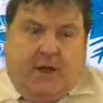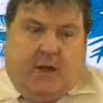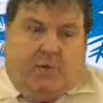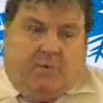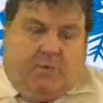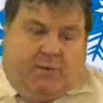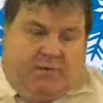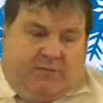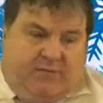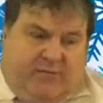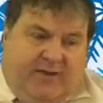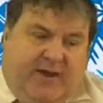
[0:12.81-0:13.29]

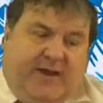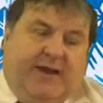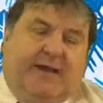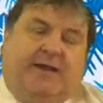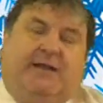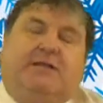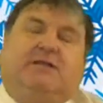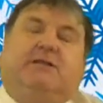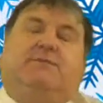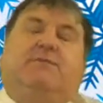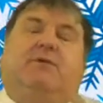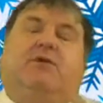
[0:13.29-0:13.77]
With
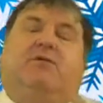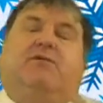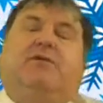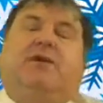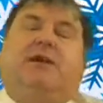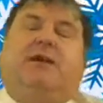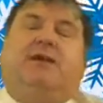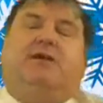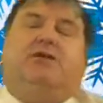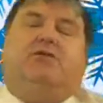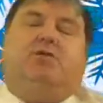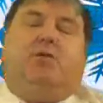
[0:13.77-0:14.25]
Venus
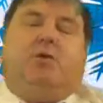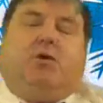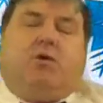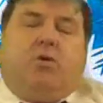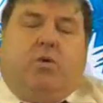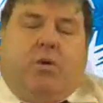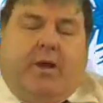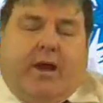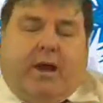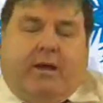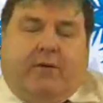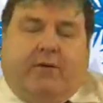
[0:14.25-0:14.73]
moving into
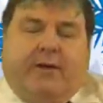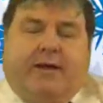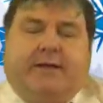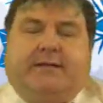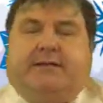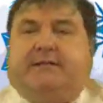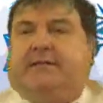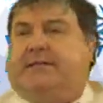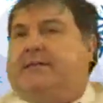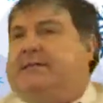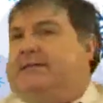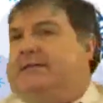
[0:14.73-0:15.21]
Aquarius,
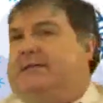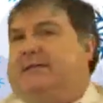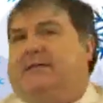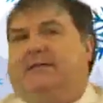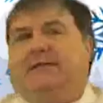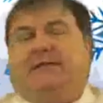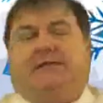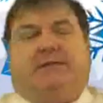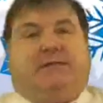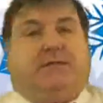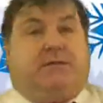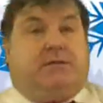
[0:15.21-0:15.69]
this
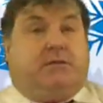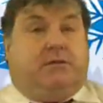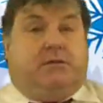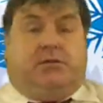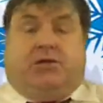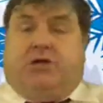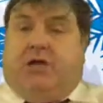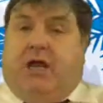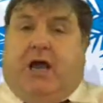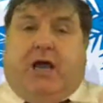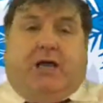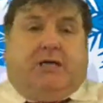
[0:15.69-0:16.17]
is
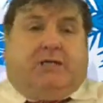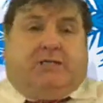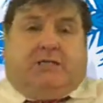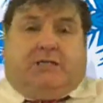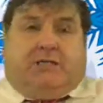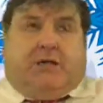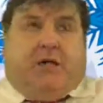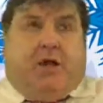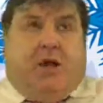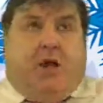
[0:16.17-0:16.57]
just